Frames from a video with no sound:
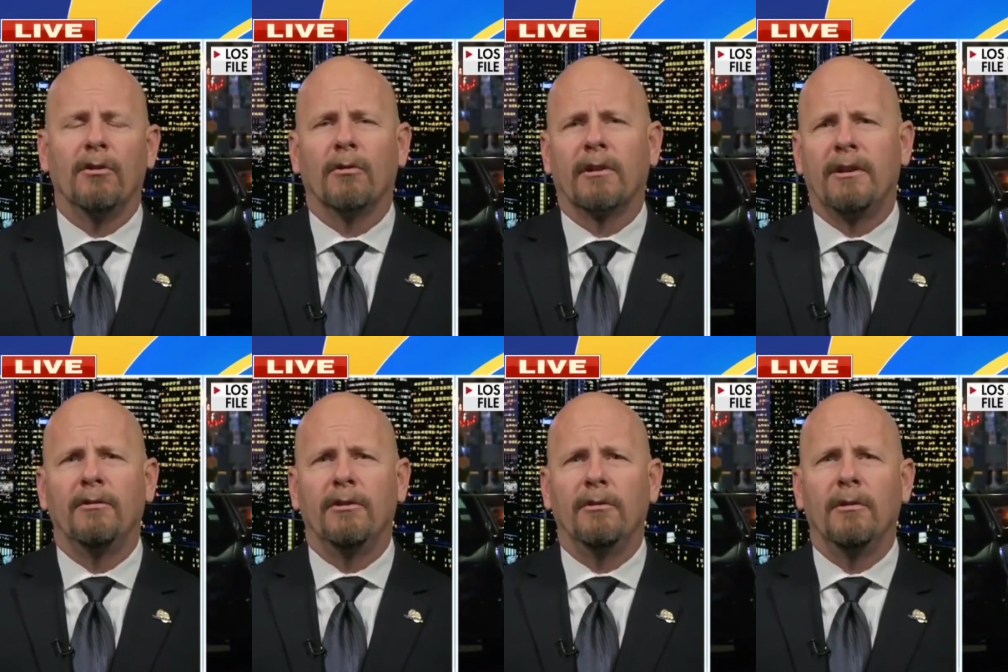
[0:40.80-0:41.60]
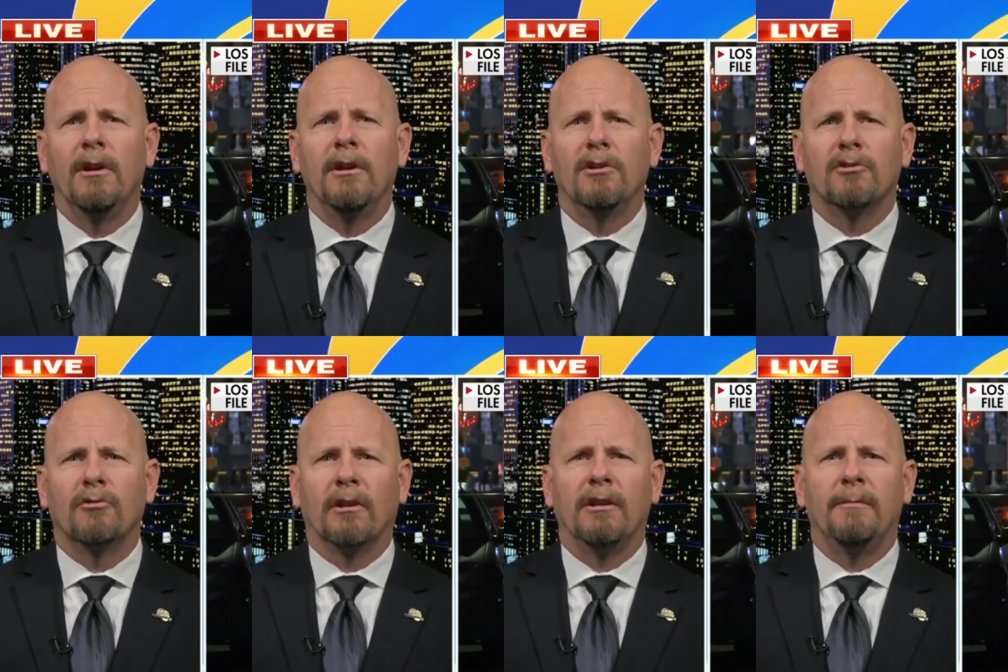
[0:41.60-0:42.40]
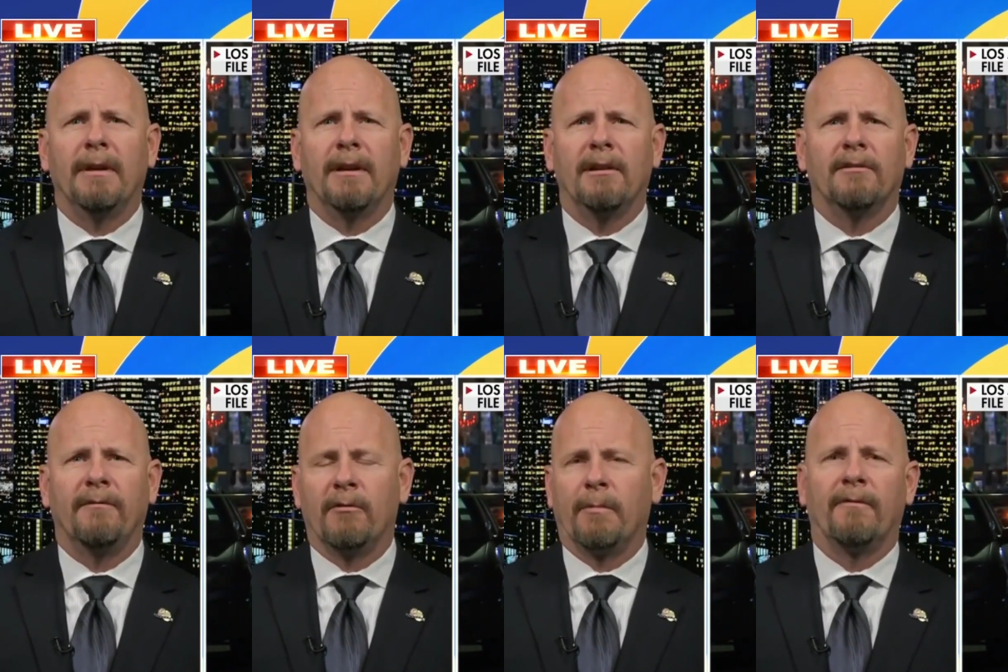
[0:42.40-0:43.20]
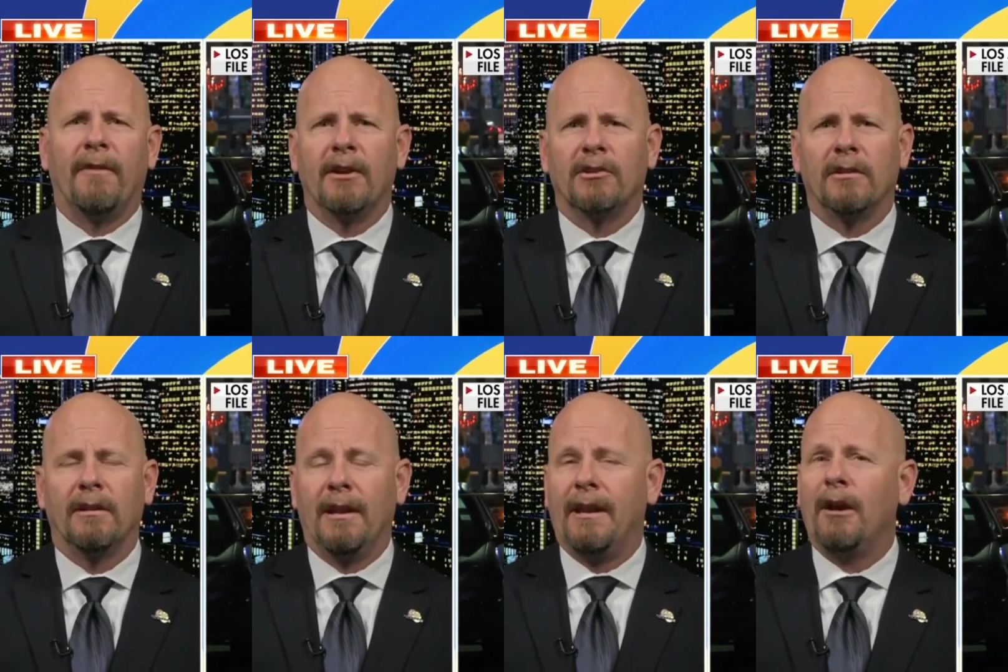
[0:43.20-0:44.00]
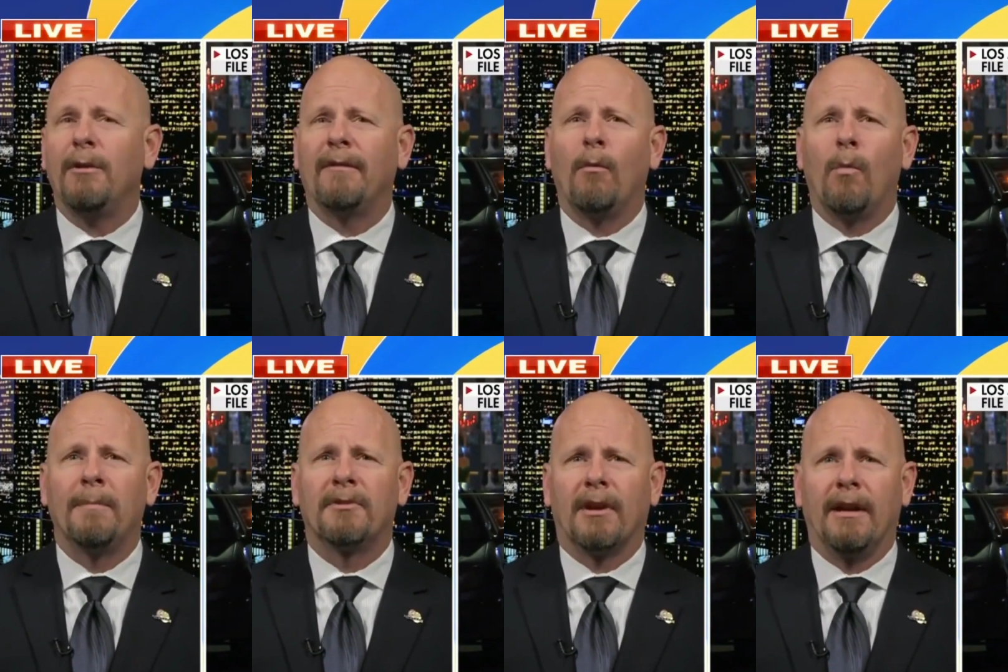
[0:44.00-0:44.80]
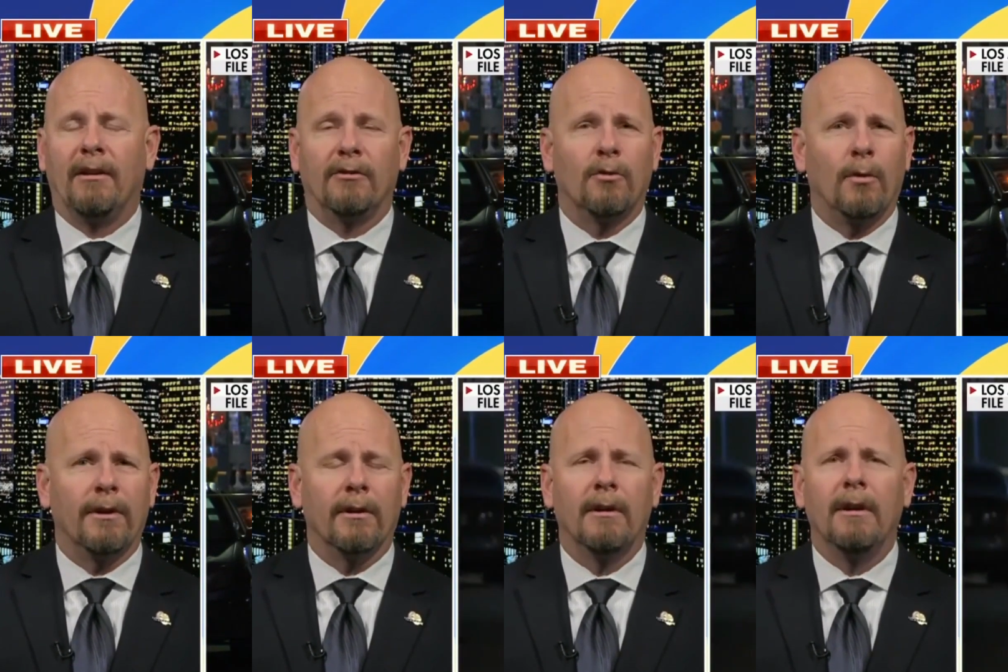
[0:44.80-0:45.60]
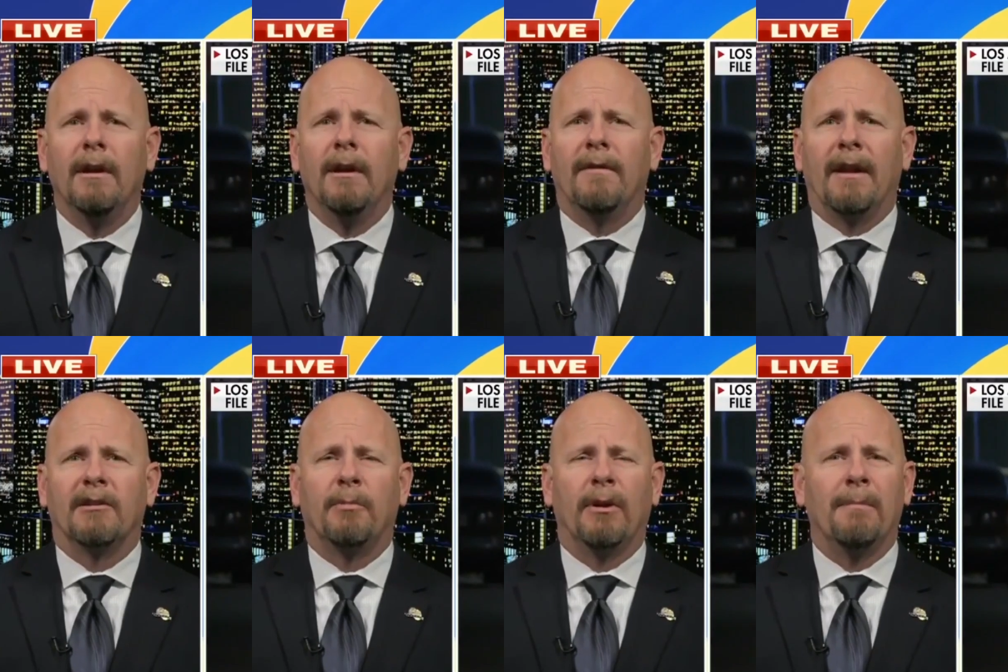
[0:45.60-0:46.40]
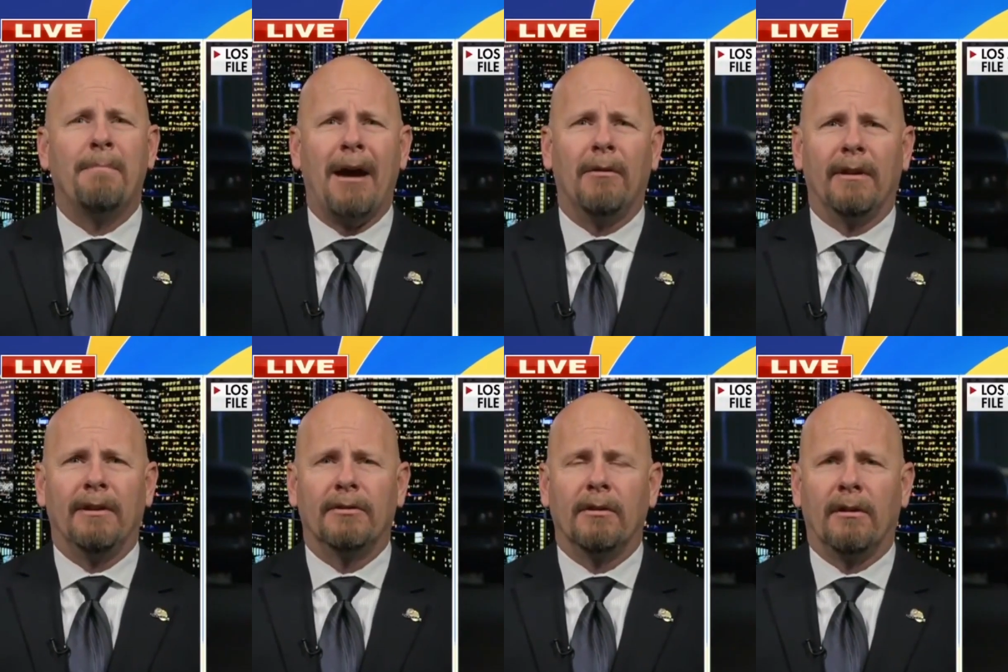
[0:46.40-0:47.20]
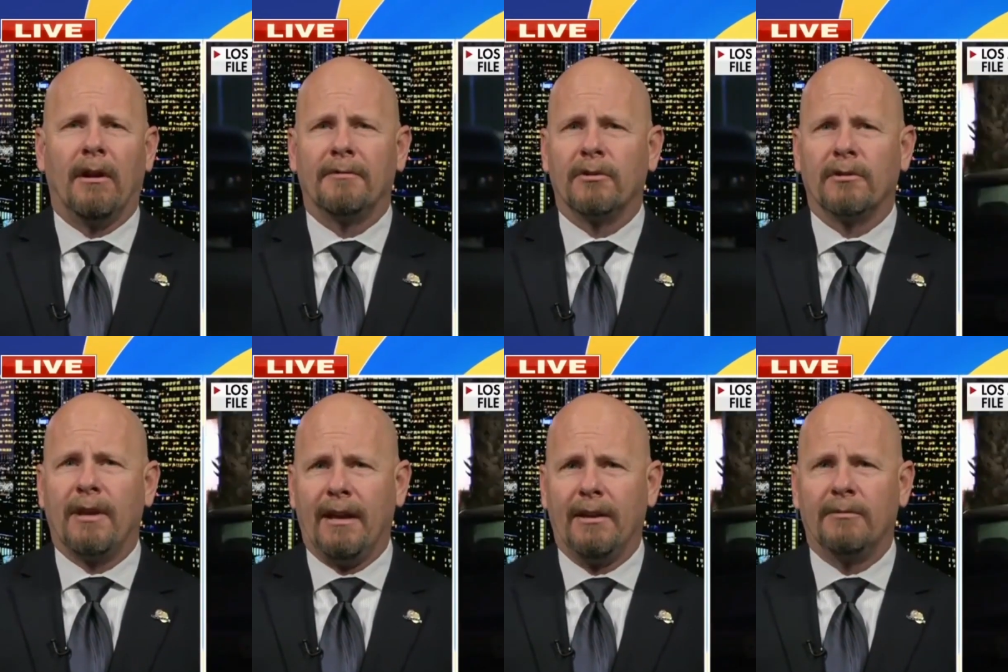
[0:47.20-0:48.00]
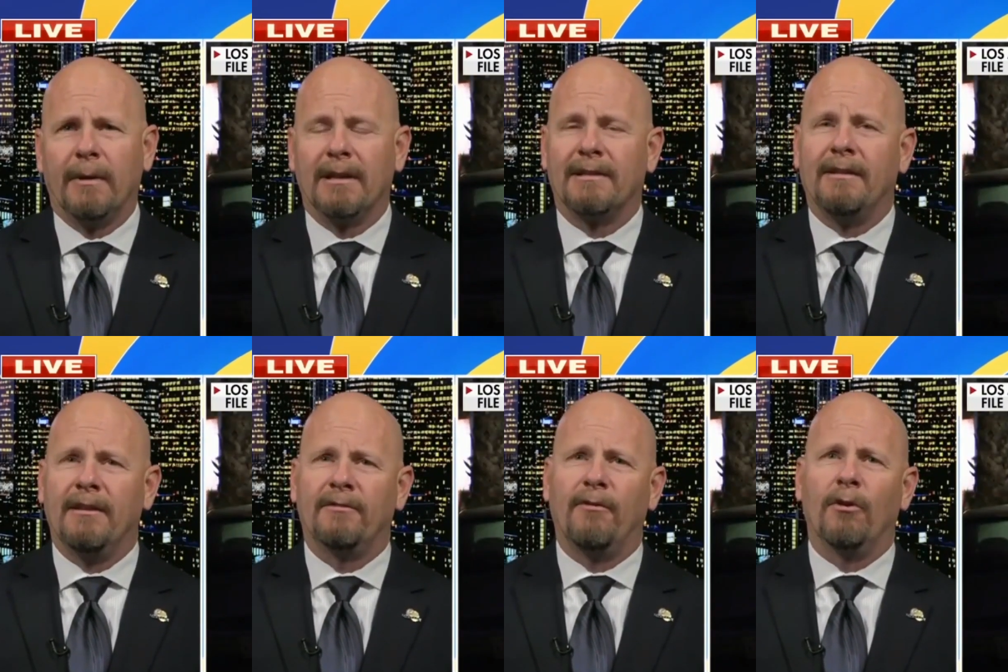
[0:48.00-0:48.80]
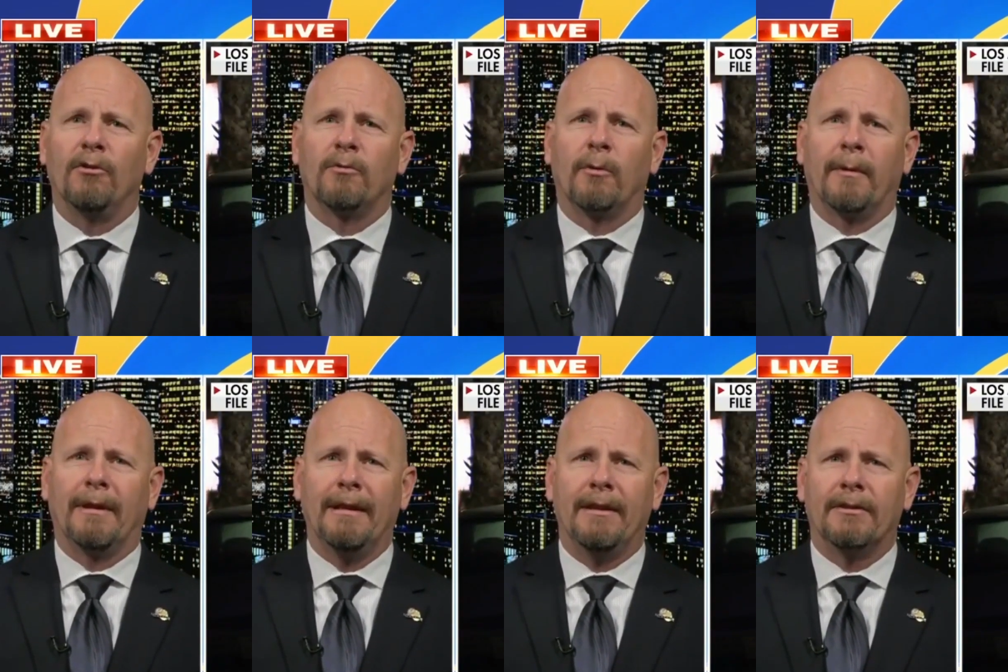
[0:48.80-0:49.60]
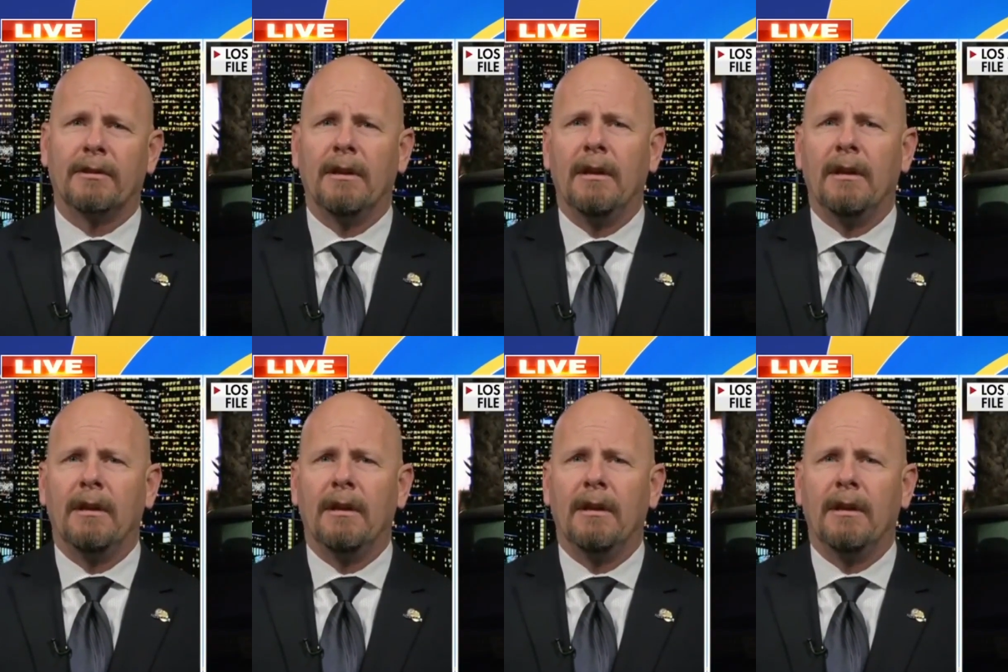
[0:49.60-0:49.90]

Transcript: or kill you strictly because of your profession. And now you have a website on Twitter that is putting bounties on officers' heads because these photos were released.